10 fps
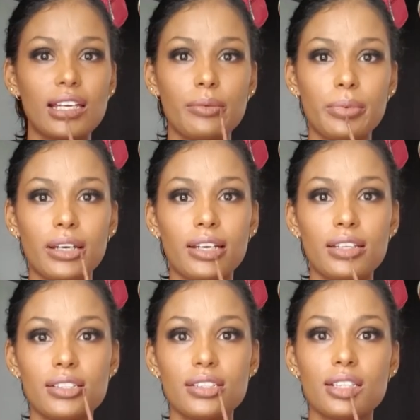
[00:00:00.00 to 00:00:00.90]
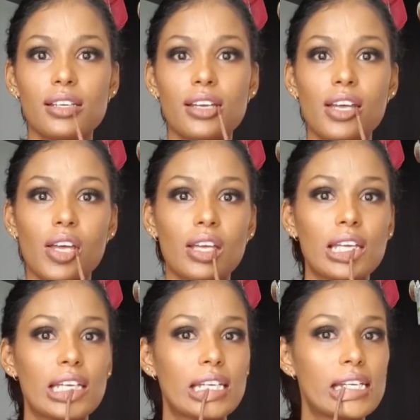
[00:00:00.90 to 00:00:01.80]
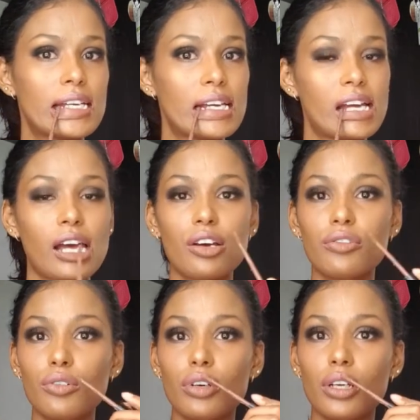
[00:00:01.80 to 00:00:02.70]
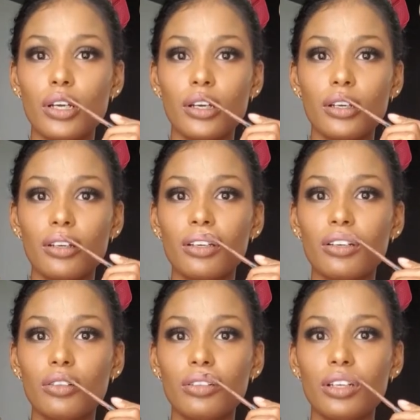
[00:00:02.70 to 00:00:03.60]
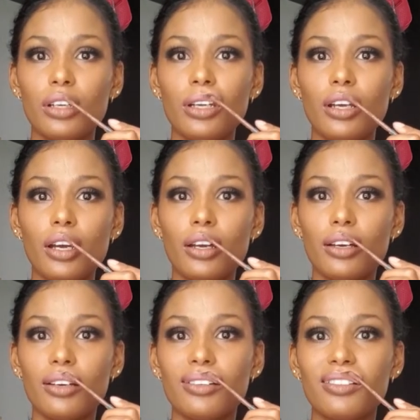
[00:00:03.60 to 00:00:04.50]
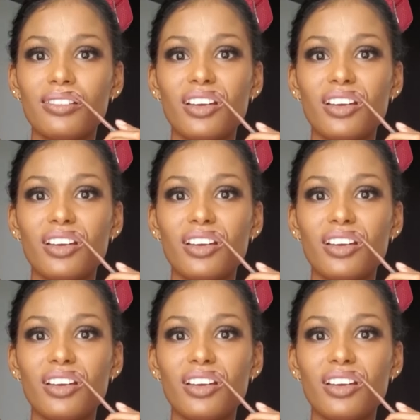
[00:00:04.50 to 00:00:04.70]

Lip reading: apply this over what I already have.